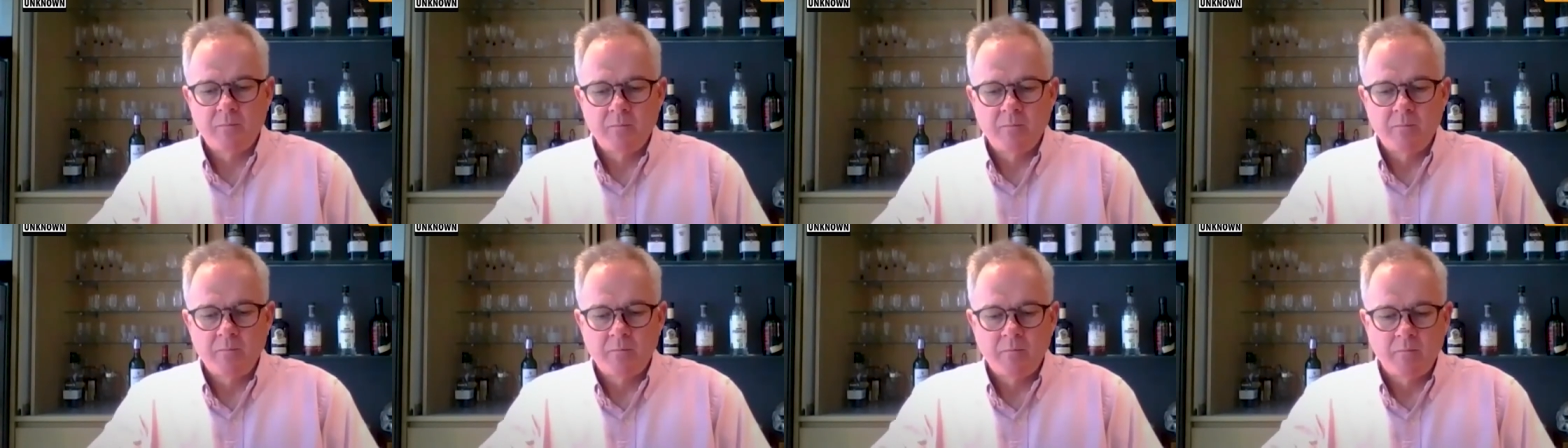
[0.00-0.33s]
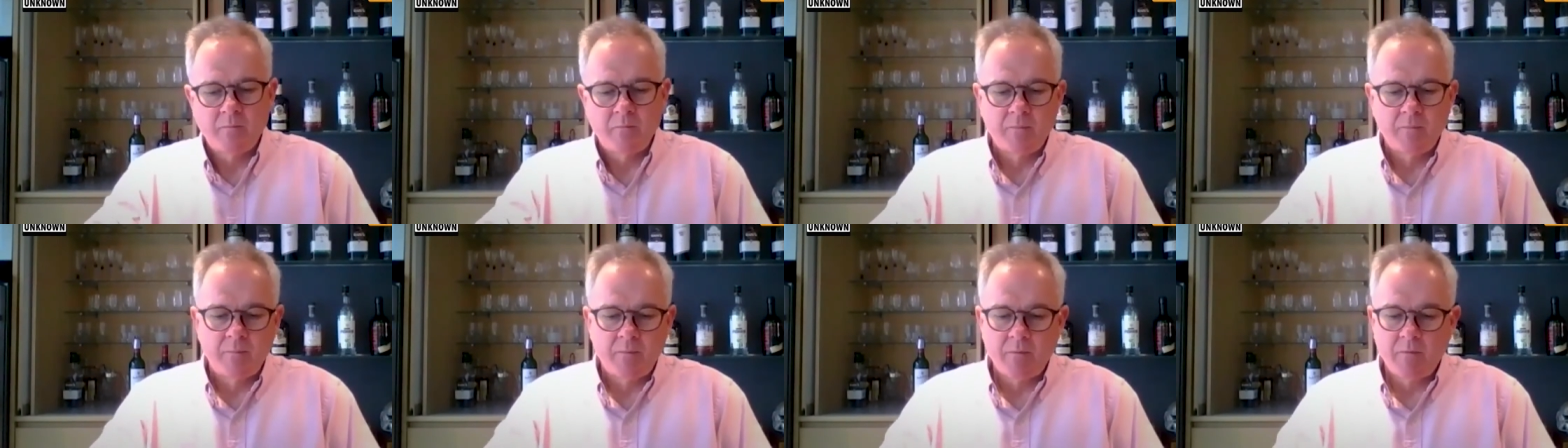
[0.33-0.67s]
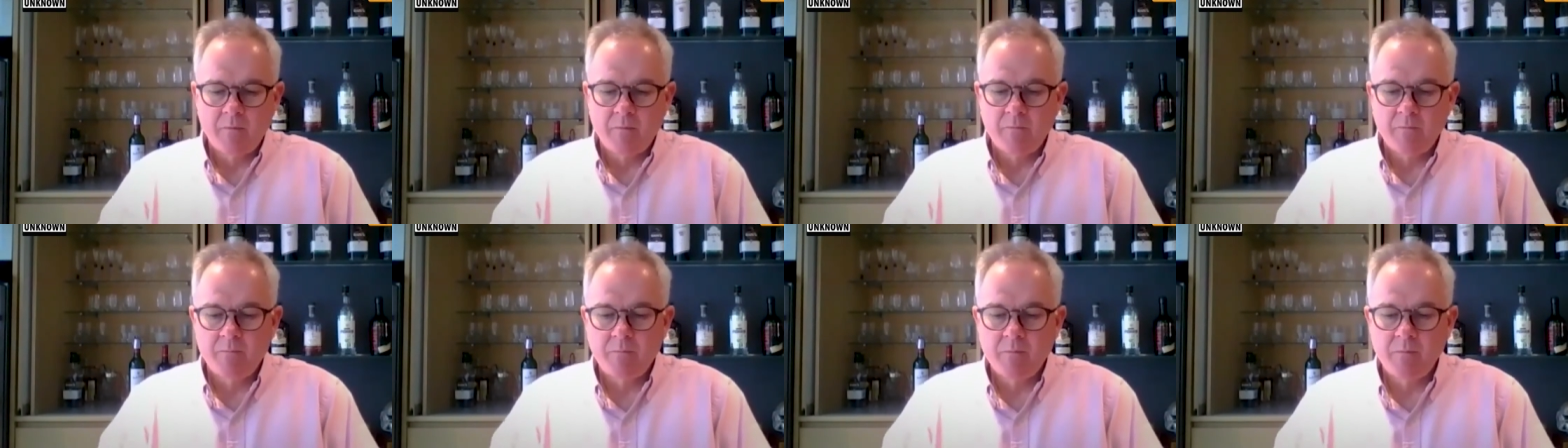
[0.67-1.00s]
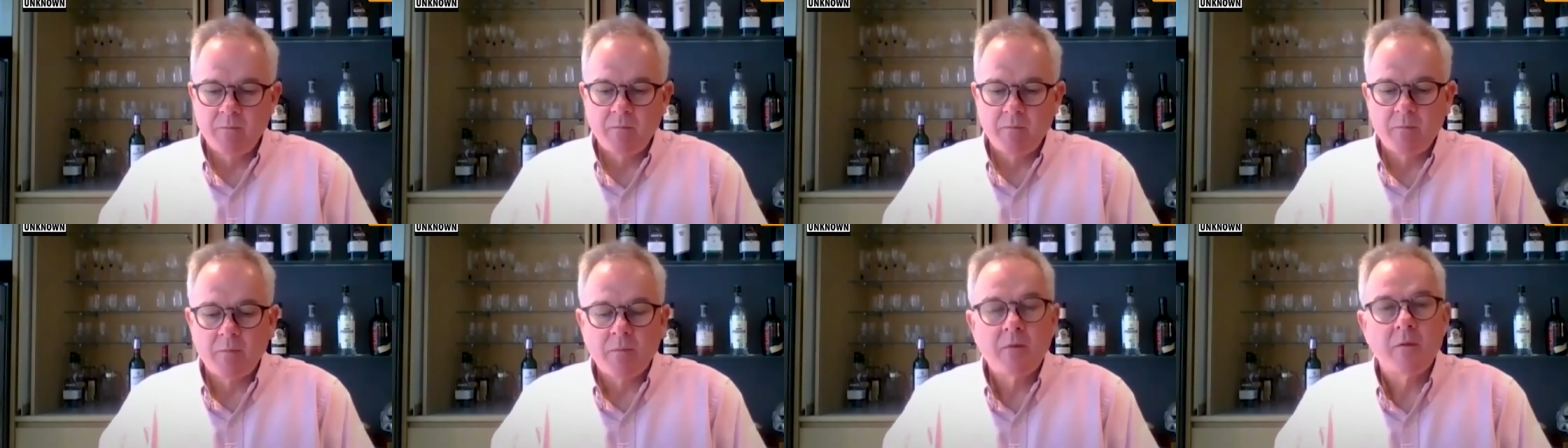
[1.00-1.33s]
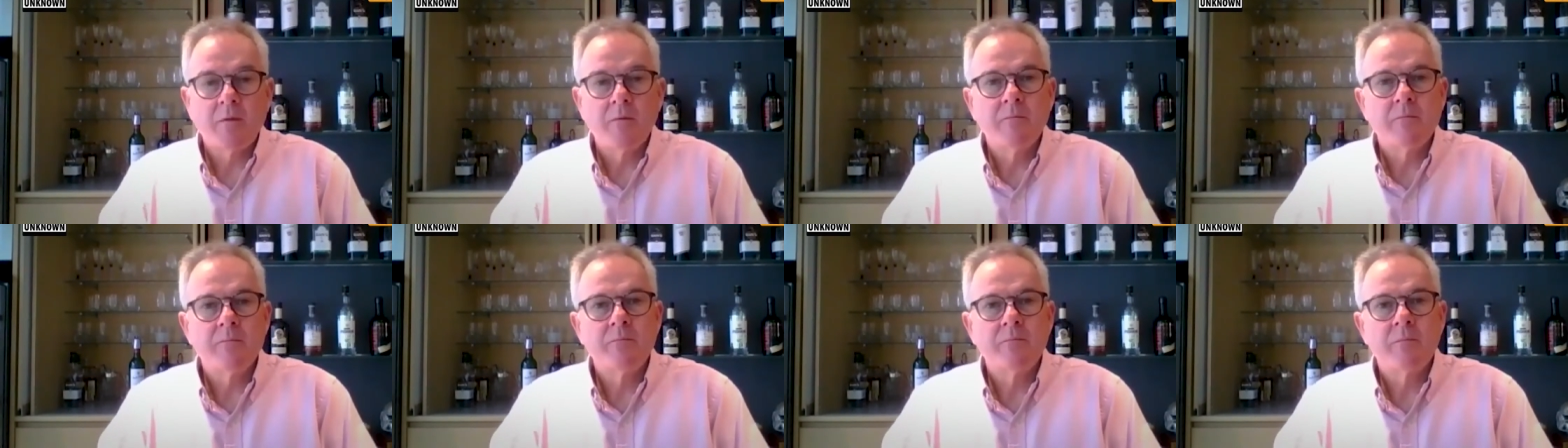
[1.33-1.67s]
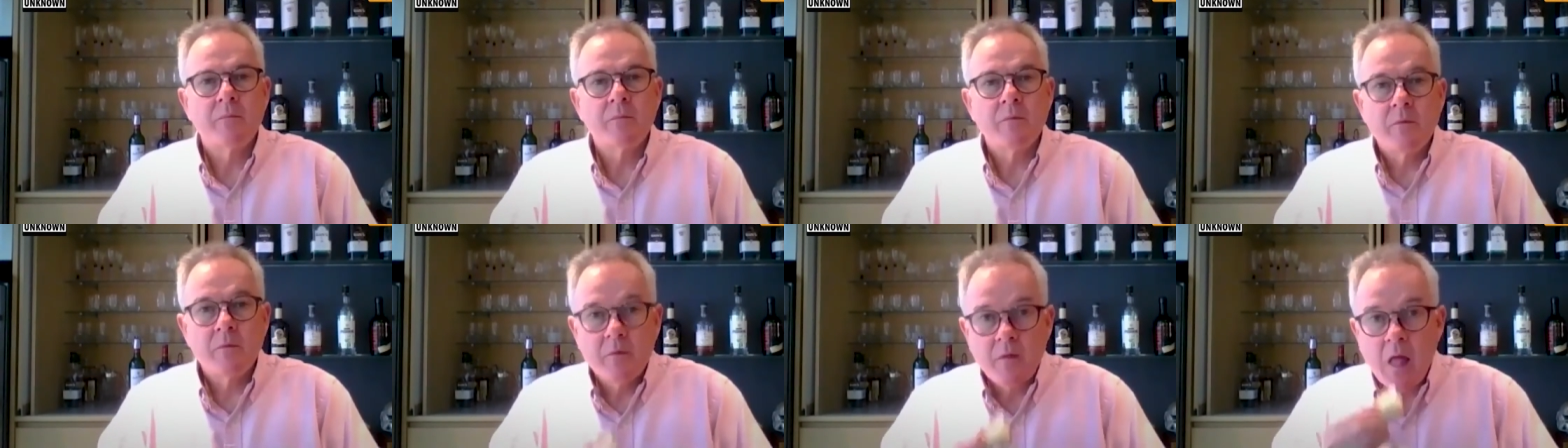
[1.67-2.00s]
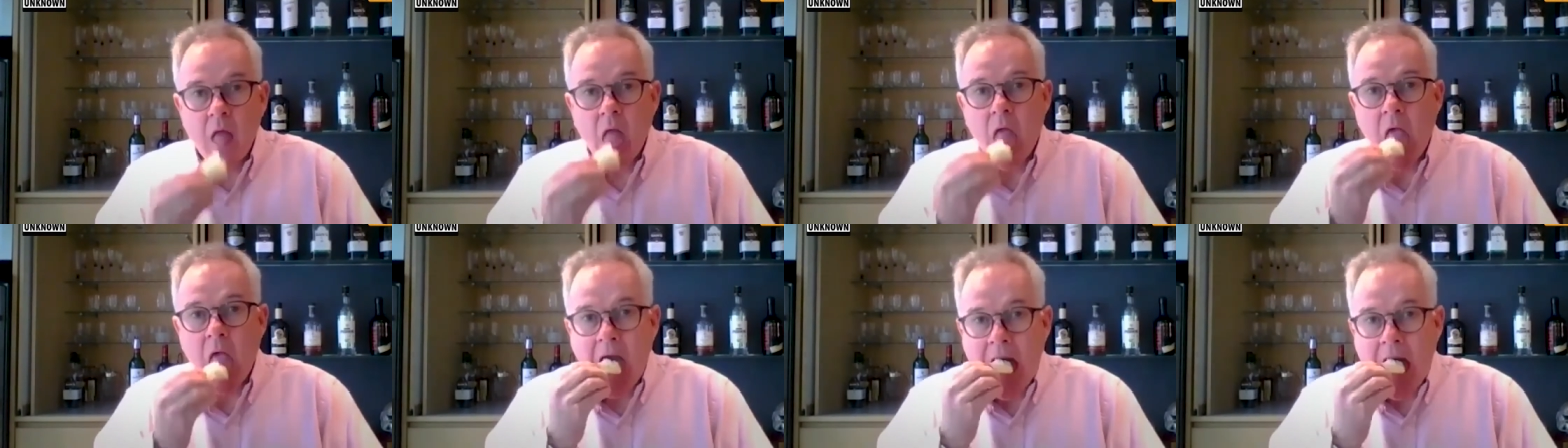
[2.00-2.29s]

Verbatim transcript: But that doesn't take away from the fact